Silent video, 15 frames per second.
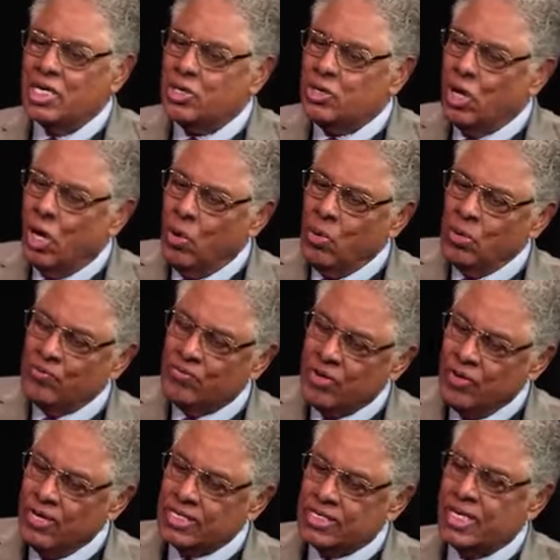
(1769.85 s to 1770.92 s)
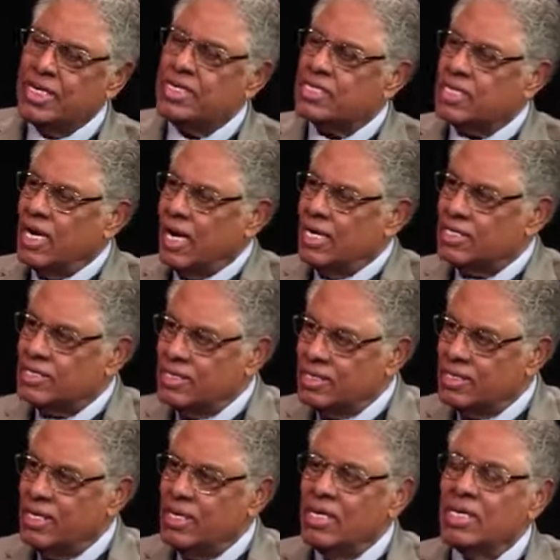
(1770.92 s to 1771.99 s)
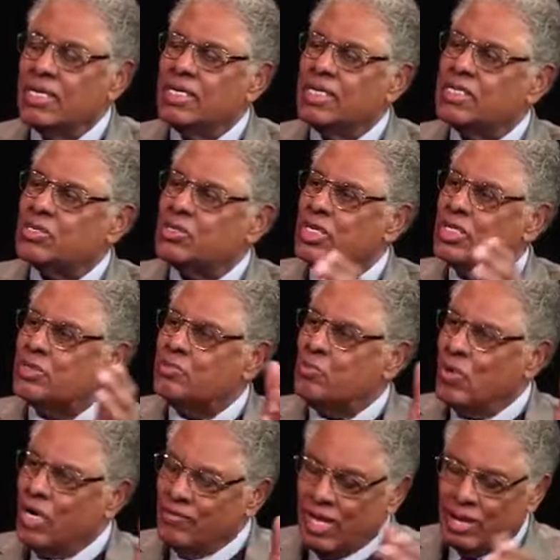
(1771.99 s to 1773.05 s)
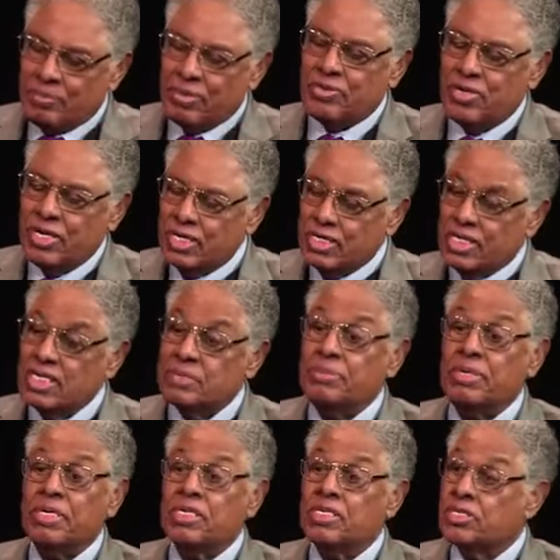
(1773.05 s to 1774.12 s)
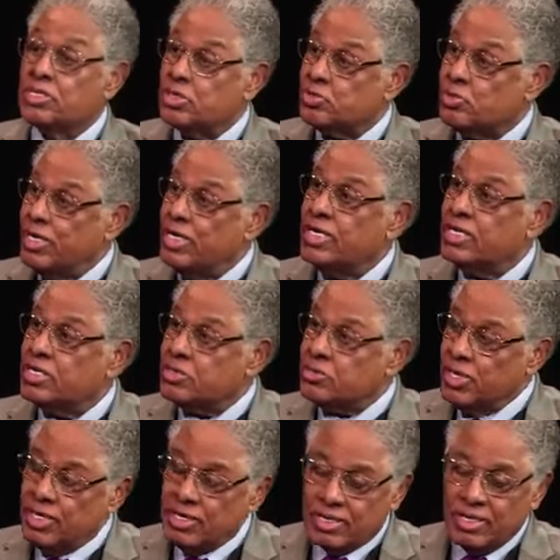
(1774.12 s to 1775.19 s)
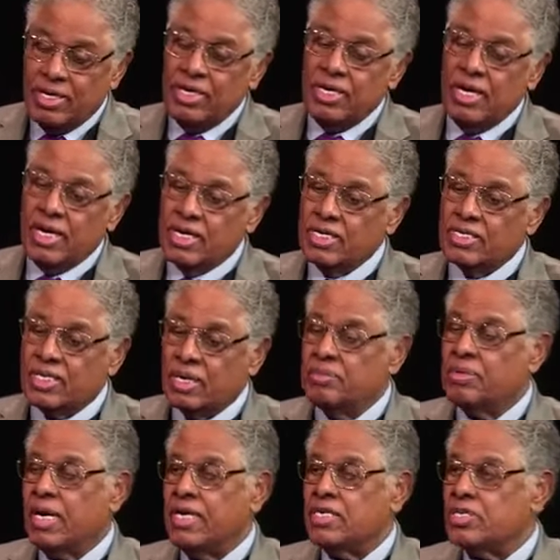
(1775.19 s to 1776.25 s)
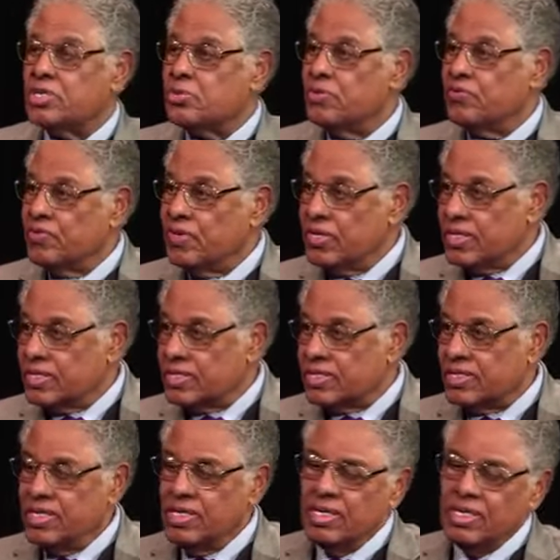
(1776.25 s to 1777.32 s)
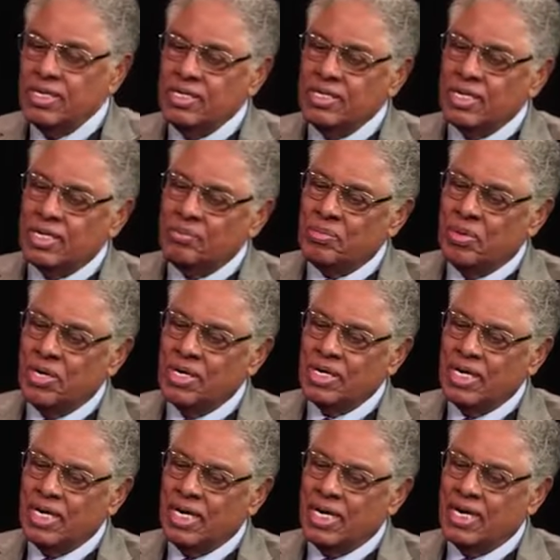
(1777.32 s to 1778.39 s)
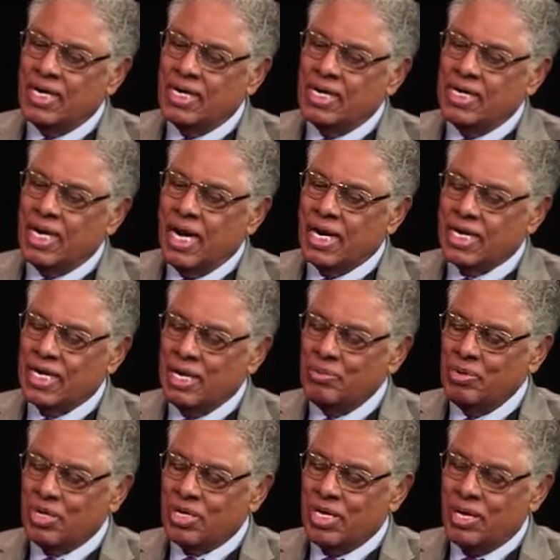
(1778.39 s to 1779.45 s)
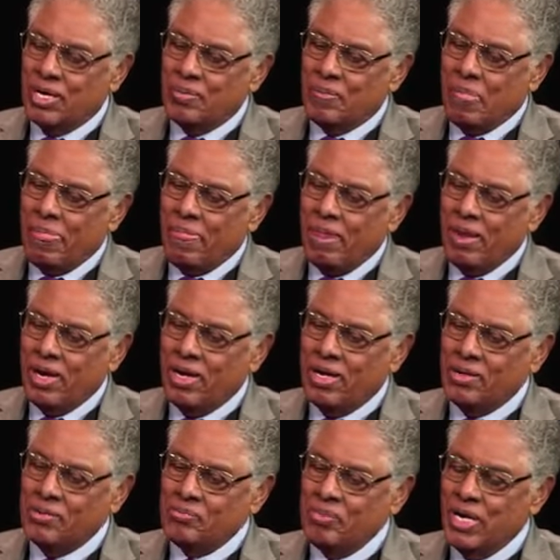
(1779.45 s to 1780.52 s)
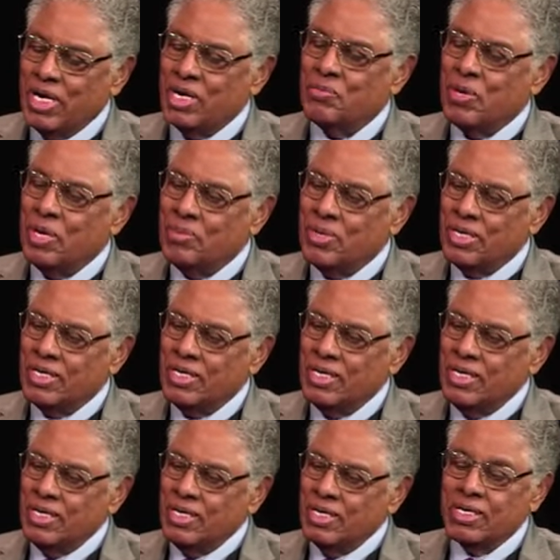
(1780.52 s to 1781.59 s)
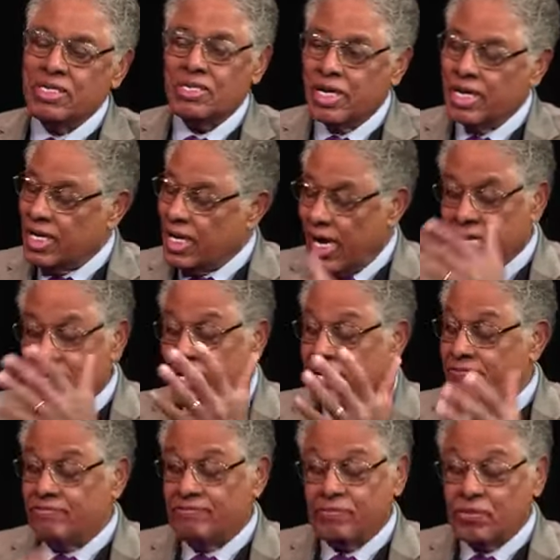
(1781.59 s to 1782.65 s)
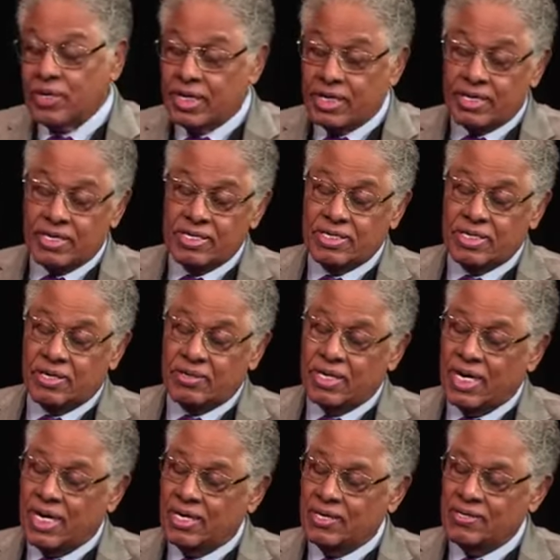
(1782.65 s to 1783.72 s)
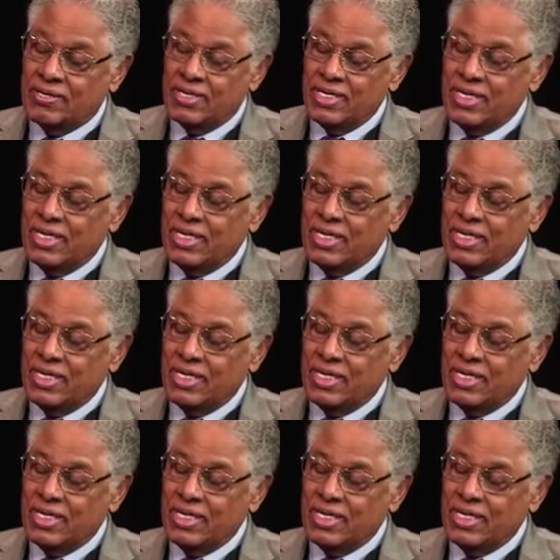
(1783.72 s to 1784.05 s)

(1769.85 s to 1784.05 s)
you hold various things constant, this whatever that percentage is begins to shrink and shrink, and in some cases reverse. That among academic men and women, in the study that I did 40 years ago now,